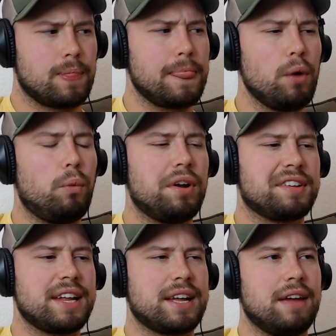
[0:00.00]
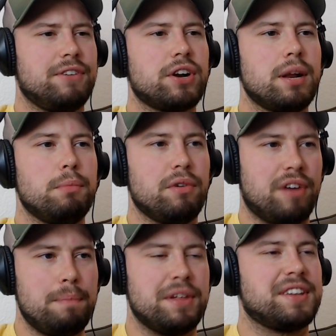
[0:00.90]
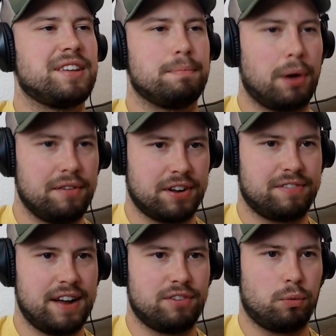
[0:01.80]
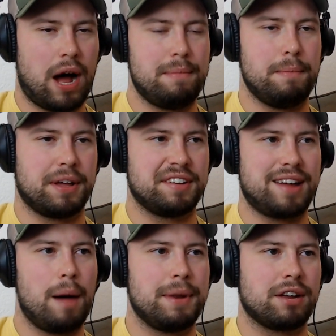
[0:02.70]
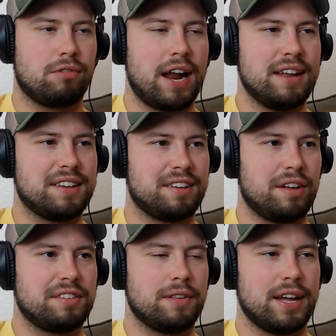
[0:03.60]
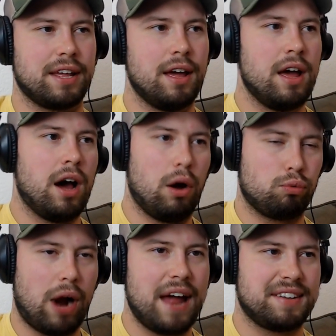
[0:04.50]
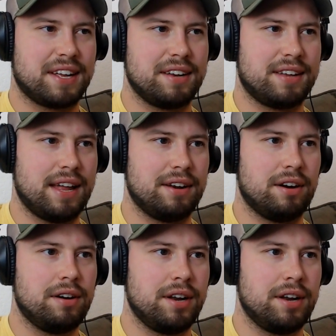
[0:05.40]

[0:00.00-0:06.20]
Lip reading: whereas, like, if you're going to move up, this is a perfect fight for Weidman because Dominic Reyes is also, like, a rising contender.